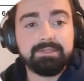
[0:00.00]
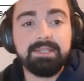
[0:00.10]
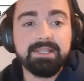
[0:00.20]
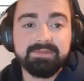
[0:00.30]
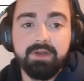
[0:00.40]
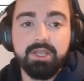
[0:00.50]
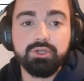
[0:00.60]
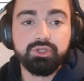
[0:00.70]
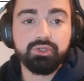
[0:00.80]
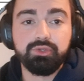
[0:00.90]
That's why
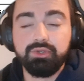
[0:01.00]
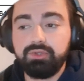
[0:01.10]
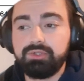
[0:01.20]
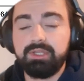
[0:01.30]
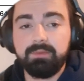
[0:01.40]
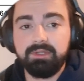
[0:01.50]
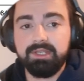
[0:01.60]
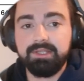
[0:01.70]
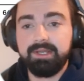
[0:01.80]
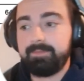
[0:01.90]
you should use double
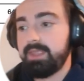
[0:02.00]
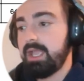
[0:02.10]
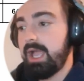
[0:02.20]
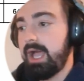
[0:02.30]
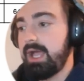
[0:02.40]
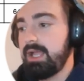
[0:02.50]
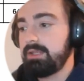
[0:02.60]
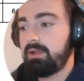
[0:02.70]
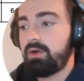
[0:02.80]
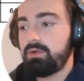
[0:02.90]
data.
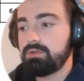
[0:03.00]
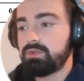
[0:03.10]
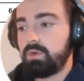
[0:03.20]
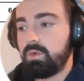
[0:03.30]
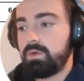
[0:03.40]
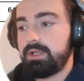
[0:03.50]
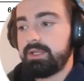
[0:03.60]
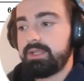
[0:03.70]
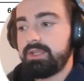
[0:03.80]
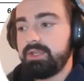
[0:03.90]
And also,
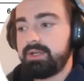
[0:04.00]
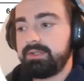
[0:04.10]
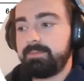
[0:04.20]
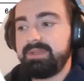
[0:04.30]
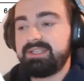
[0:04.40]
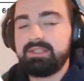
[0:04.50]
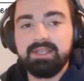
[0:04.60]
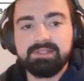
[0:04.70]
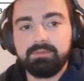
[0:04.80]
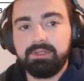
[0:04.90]
here, the big
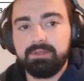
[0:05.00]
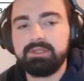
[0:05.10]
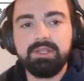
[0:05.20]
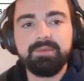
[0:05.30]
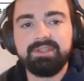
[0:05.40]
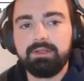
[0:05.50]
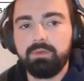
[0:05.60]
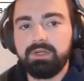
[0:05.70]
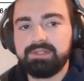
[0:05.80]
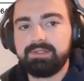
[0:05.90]
decimal. Let me tell you
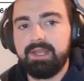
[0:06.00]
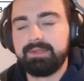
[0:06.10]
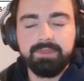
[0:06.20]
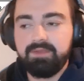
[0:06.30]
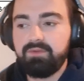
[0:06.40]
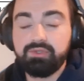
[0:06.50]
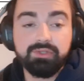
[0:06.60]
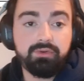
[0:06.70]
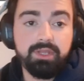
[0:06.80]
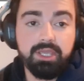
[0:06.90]
what's that. If you're
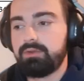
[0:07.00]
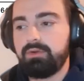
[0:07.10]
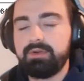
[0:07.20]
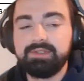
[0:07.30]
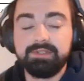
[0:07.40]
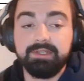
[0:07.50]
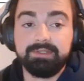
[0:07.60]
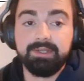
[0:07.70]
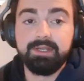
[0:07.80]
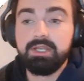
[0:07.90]
storing a currency
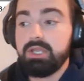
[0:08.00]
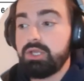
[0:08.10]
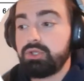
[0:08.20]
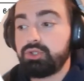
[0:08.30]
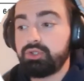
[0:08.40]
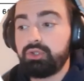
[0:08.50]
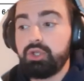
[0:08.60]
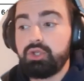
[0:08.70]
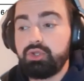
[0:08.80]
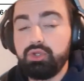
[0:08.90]
data, you should
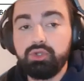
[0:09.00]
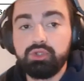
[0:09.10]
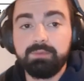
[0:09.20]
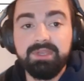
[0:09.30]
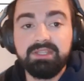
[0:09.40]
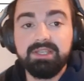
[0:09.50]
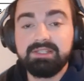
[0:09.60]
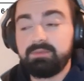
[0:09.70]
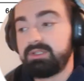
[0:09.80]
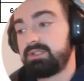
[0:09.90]
use big
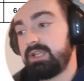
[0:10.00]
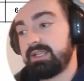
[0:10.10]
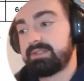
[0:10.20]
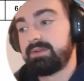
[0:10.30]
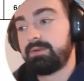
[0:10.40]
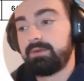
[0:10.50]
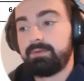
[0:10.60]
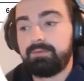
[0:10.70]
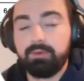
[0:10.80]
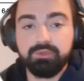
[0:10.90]
decimal class
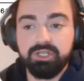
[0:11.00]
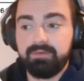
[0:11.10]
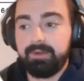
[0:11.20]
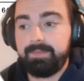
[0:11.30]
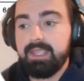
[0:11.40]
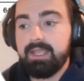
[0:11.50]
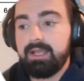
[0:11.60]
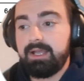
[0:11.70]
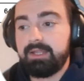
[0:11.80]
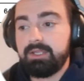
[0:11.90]
from Java,
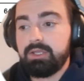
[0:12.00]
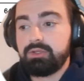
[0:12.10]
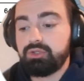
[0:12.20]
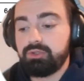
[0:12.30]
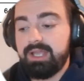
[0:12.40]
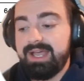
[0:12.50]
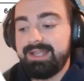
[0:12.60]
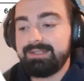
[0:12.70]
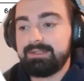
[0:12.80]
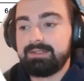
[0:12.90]
and you should
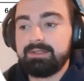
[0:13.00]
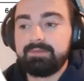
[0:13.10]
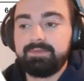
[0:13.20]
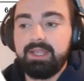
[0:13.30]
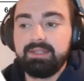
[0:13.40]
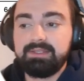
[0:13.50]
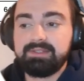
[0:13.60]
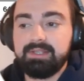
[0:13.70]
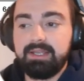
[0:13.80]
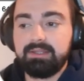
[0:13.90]
add
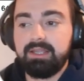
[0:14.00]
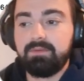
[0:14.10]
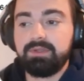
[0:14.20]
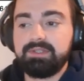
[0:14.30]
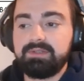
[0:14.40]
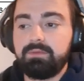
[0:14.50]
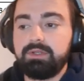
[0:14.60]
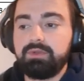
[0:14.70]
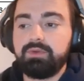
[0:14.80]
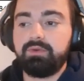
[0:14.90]
inside like what is the
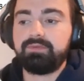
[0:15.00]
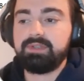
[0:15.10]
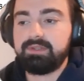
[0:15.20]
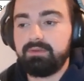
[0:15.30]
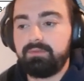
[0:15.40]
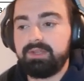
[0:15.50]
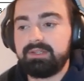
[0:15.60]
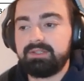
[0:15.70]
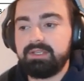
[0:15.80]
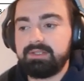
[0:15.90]
value of that
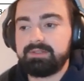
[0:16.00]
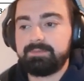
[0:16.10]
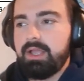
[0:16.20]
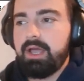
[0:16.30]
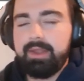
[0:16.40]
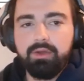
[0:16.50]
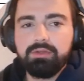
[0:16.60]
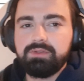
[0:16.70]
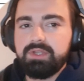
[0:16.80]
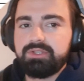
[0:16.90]
things. And
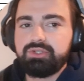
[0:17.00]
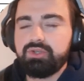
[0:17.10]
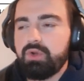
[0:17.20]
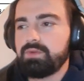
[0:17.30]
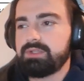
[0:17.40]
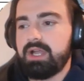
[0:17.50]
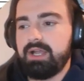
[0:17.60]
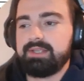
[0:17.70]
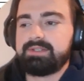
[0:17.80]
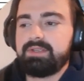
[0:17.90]
also, it shows
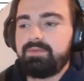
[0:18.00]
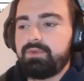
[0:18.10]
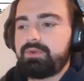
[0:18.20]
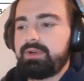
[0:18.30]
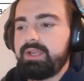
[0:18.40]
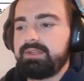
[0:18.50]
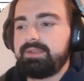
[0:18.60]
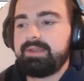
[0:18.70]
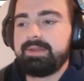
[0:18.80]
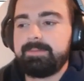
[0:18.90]
us if you create
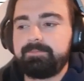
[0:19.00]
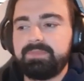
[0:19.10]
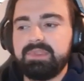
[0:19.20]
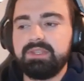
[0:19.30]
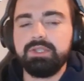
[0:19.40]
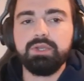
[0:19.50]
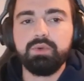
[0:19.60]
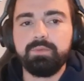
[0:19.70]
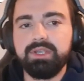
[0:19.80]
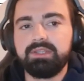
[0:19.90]
a
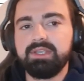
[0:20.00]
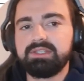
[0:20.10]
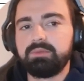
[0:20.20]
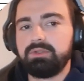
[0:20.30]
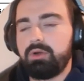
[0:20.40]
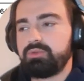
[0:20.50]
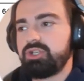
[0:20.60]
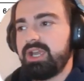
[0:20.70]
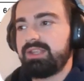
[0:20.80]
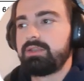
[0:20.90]
new big decimal
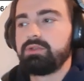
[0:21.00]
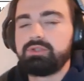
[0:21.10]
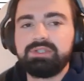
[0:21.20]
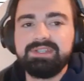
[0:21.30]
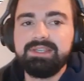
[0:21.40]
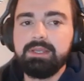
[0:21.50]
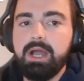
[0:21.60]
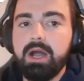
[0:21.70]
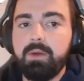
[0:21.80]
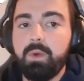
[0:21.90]
object, you'll see
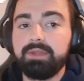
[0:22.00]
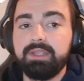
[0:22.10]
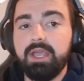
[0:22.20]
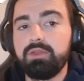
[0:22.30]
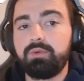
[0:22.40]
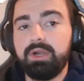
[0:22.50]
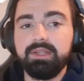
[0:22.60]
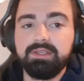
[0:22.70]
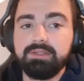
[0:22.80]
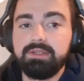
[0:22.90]
what can you
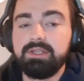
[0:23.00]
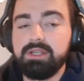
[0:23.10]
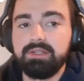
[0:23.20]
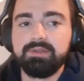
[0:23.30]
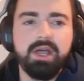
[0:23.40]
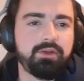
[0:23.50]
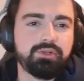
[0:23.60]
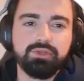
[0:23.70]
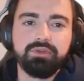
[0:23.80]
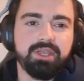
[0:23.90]
write in it, and
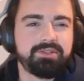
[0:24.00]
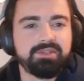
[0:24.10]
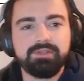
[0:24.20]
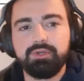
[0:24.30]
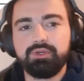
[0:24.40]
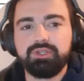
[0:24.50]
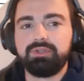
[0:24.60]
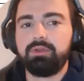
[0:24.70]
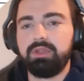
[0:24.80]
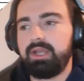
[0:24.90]
also you can just search it
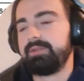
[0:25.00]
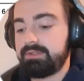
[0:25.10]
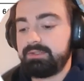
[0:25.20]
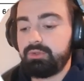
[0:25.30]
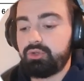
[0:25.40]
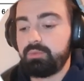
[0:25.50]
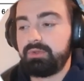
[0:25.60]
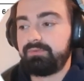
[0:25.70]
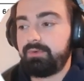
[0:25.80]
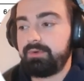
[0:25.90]
online, the
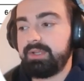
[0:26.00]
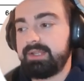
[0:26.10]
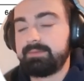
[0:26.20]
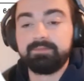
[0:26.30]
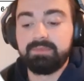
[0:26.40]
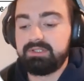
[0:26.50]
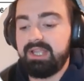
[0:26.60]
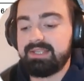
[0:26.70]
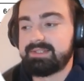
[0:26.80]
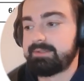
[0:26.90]
document for that
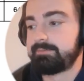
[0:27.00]
class.